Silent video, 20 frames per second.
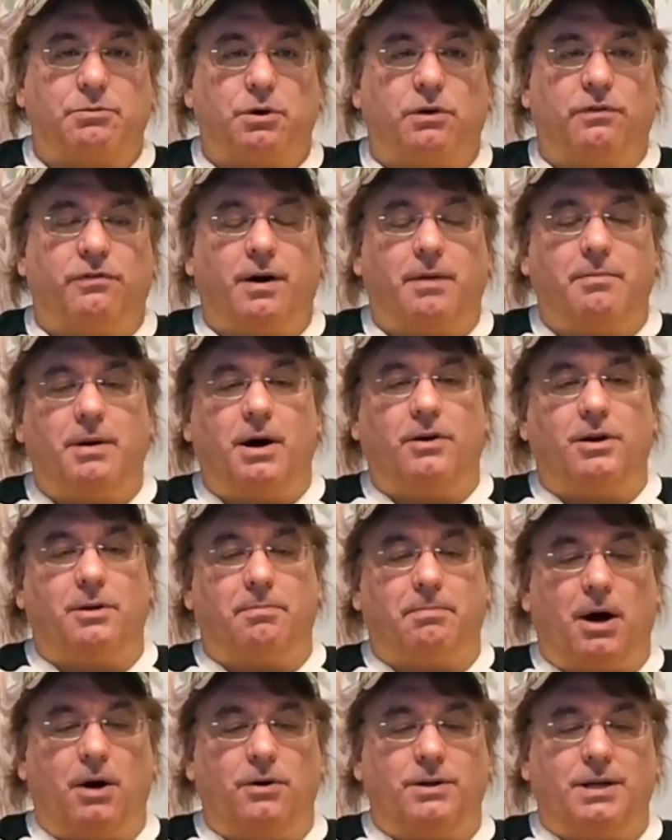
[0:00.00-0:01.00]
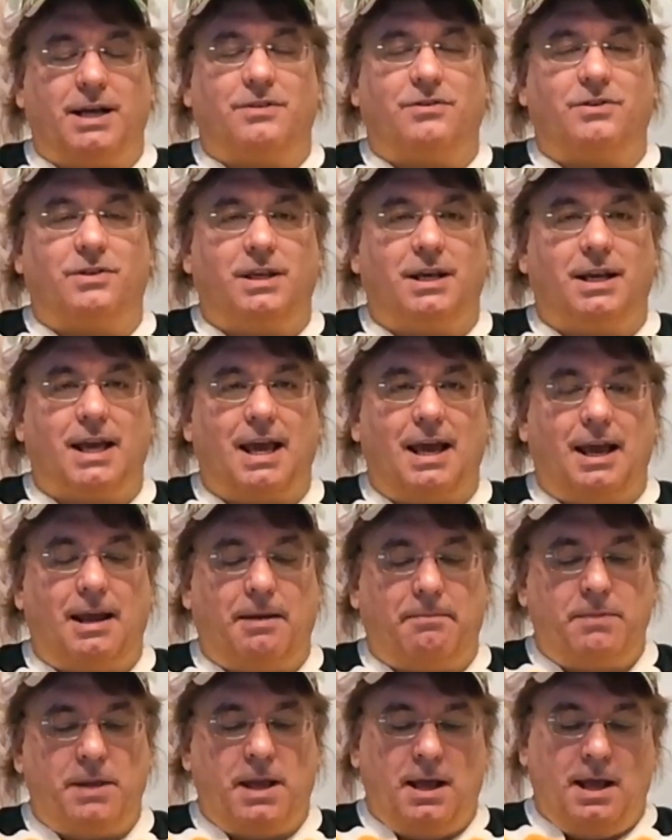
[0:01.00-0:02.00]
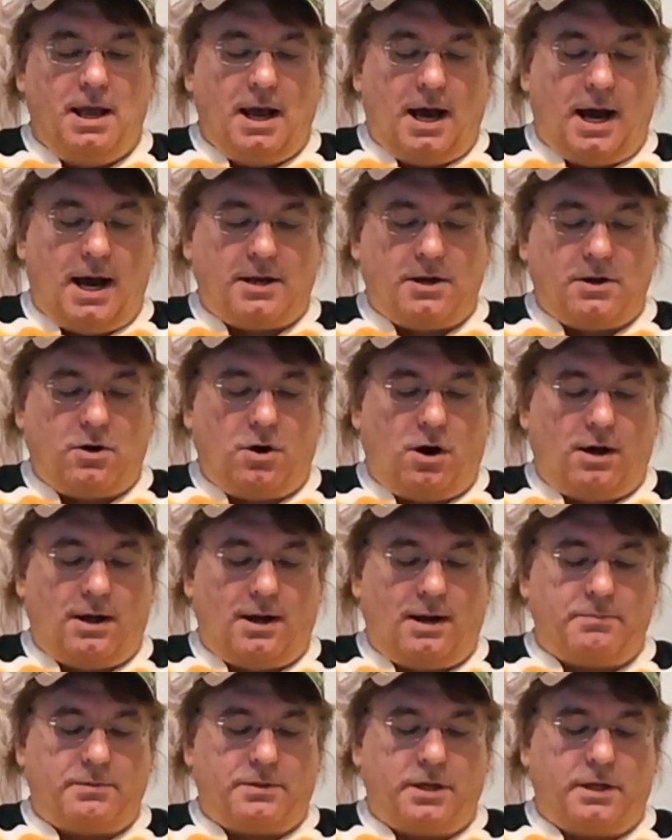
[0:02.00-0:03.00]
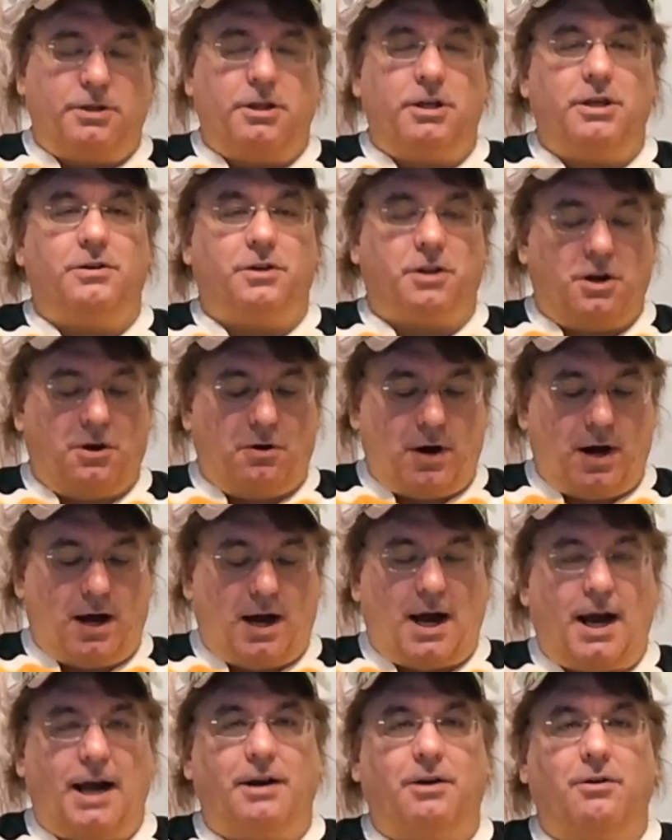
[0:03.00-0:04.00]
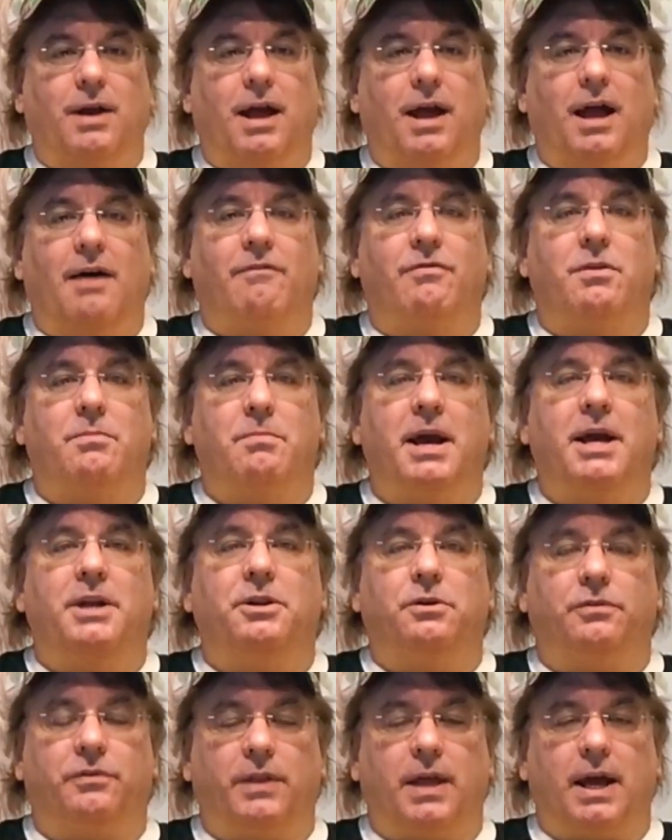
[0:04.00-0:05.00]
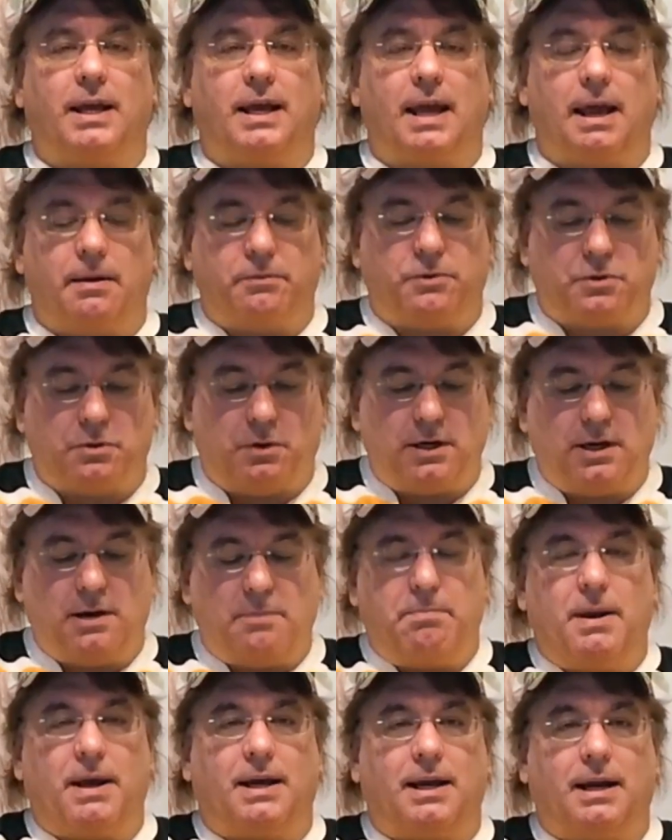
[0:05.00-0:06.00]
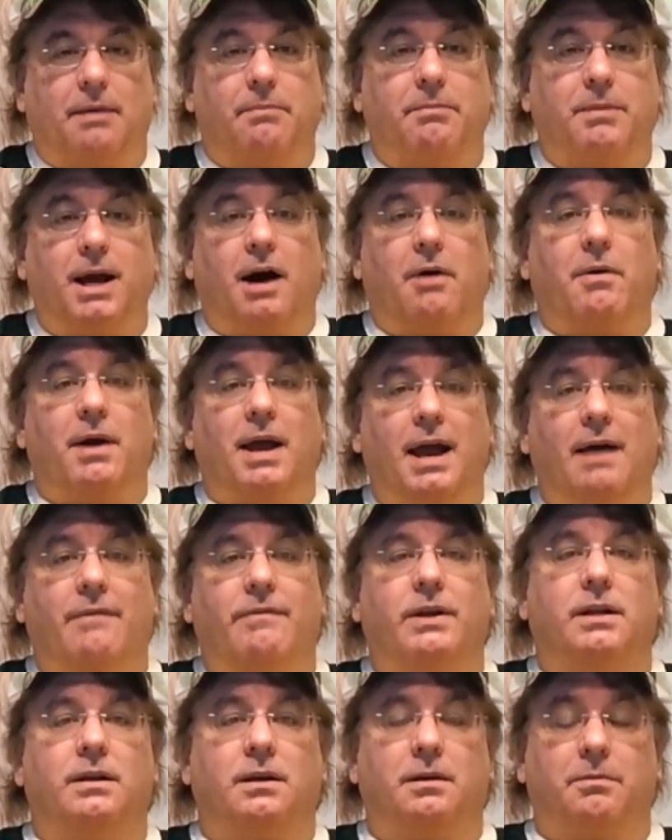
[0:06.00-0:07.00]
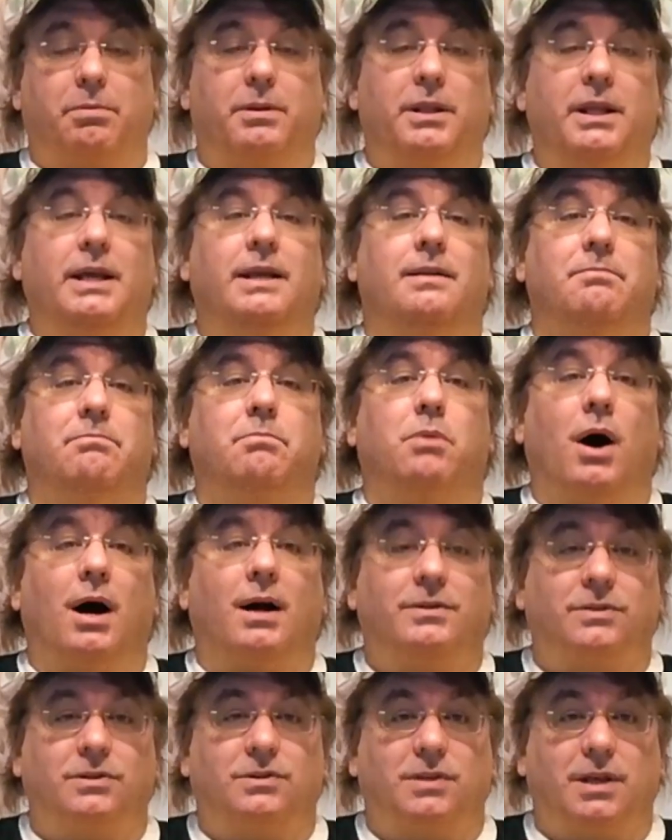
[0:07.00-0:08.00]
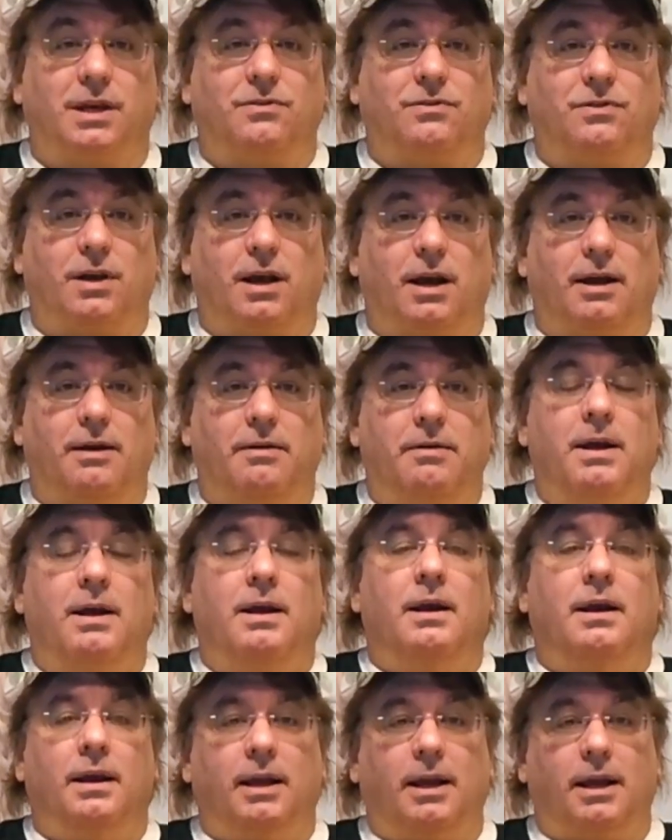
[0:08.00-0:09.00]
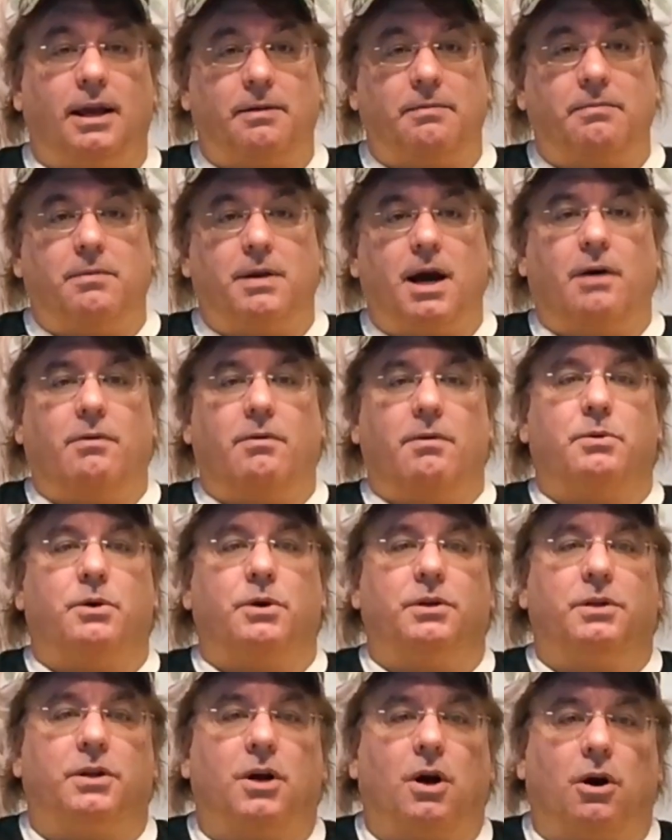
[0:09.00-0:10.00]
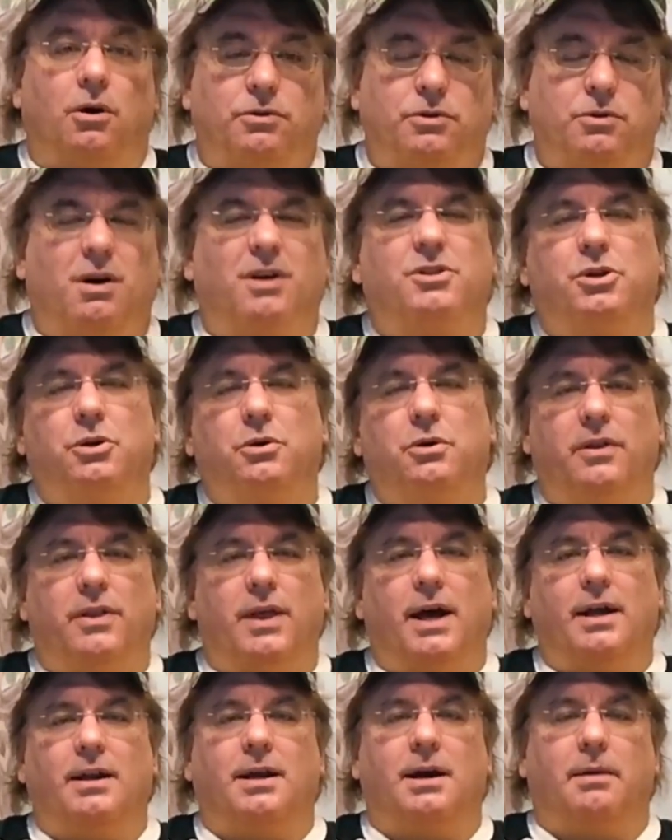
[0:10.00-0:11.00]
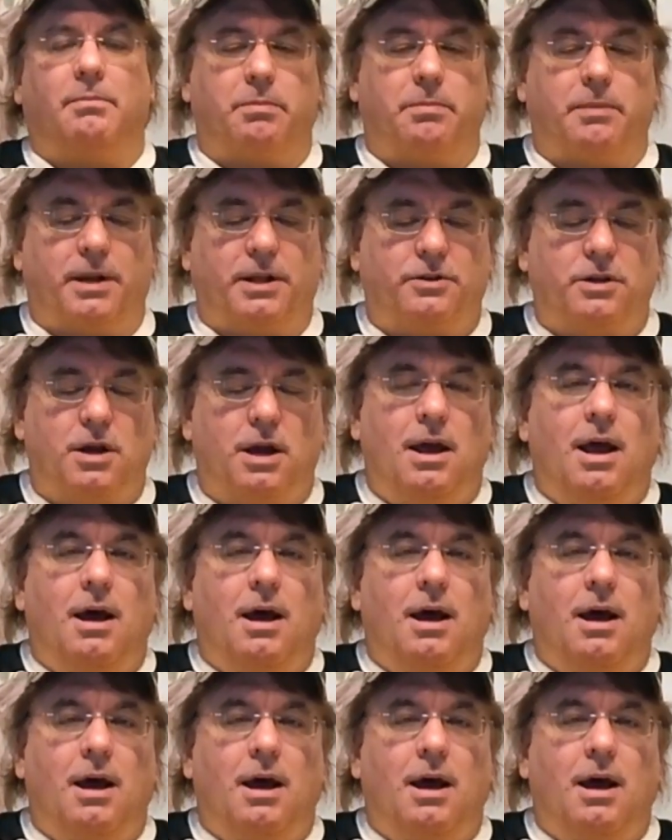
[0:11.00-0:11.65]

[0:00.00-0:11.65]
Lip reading: So if I'm out and about and I see a game, I can call it up and say, geez, I don't have the manual for that game, so I'm going to pick it up. Now I have it complete in boxes, they say, and now I'm good to go. So I'll show you that in a couple of minutes.